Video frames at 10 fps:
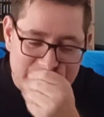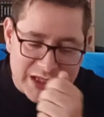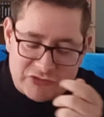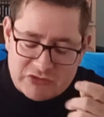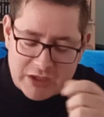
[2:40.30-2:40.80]

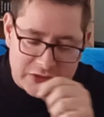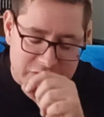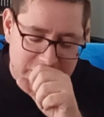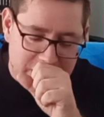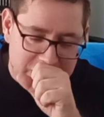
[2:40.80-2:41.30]

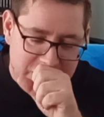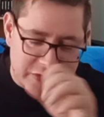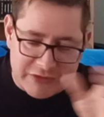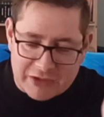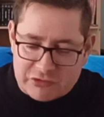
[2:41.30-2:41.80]

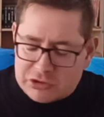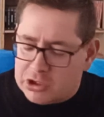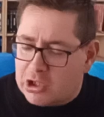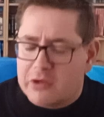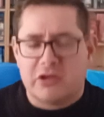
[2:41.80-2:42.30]
Desert
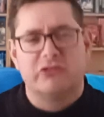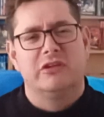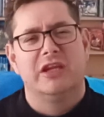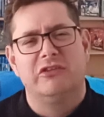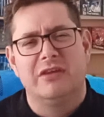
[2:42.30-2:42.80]
Claw?
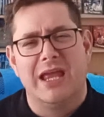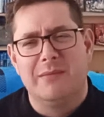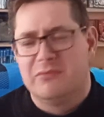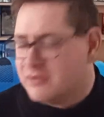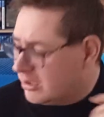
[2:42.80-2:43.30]
Is
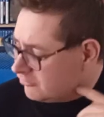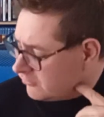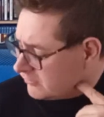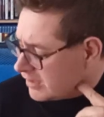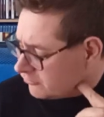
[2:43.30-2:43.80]
it
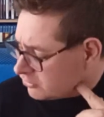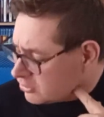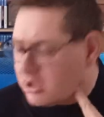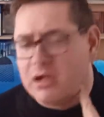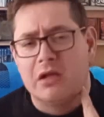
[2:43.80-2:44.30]
the Desert
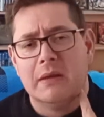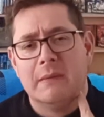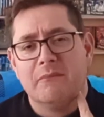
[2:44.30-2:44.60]
Claw?